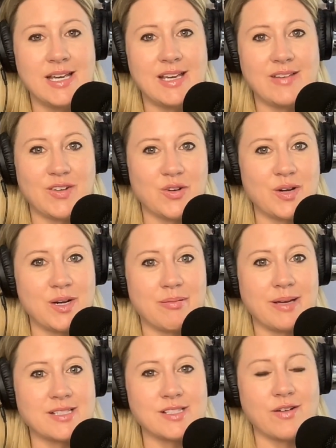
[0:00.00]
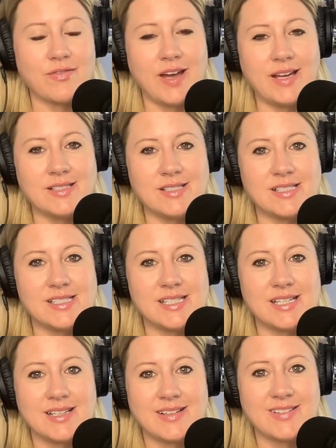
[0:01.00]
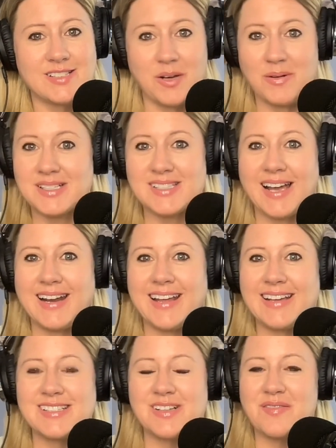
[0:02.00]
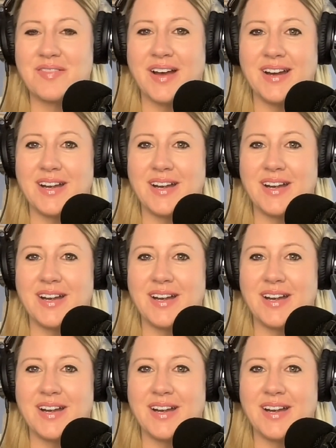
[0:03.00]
If you're going to Pixar Fest, so exciting, so fun.